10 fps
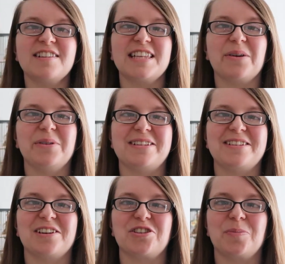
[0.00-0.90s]
thing I wanted
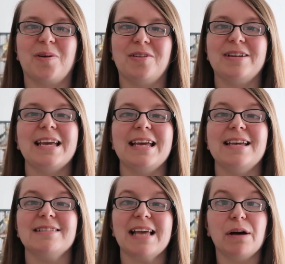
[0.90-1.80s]
to touch upon
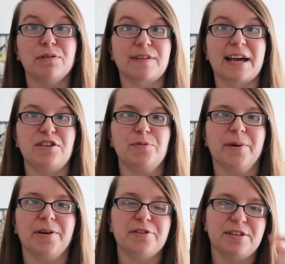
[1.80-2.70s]
is out of cage
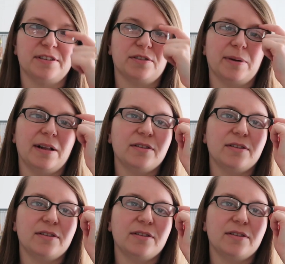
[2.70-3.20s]
perches as well.